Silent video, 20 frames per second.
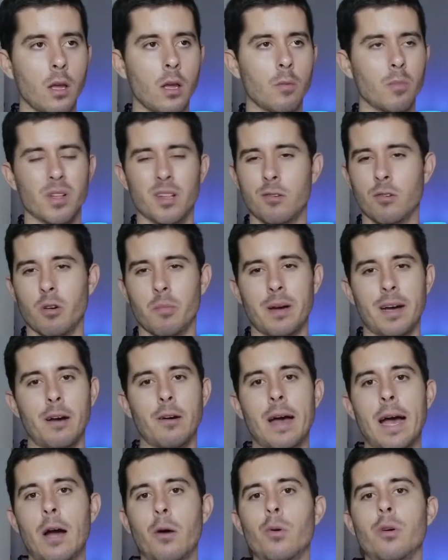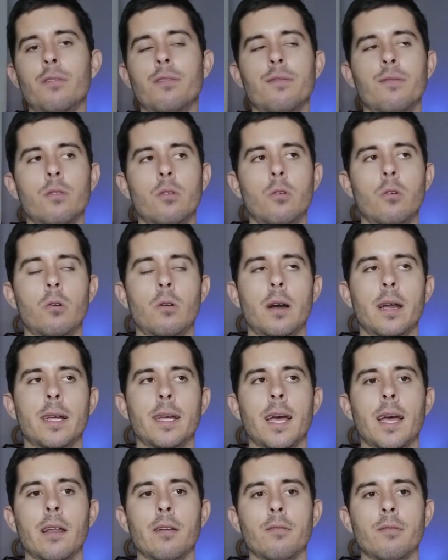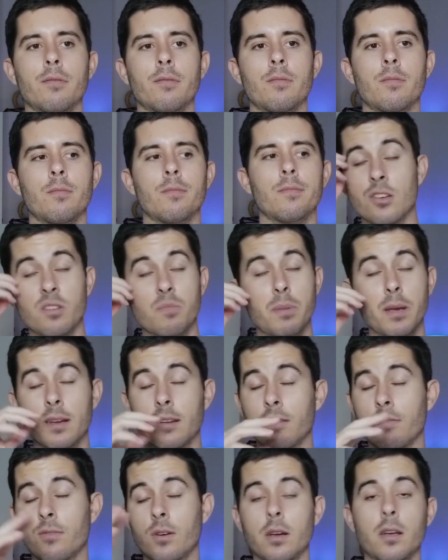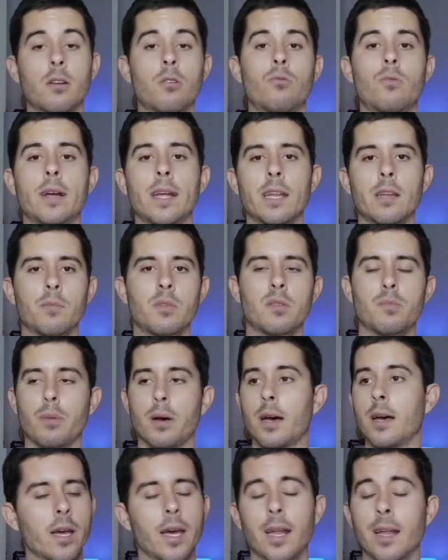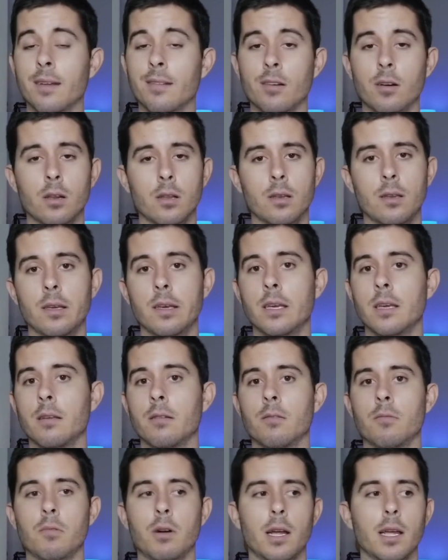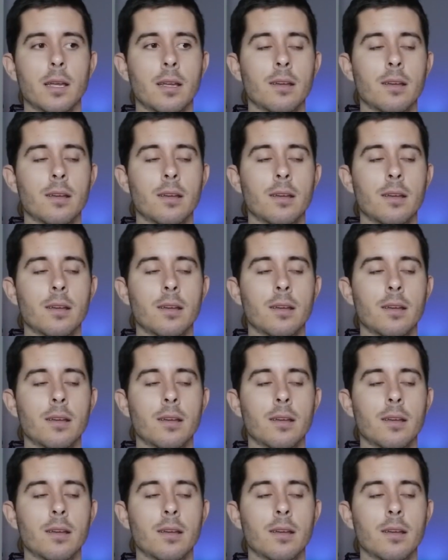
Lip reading: But so about hour 4, I kind of just picked a fucking random spot and I started digging, right?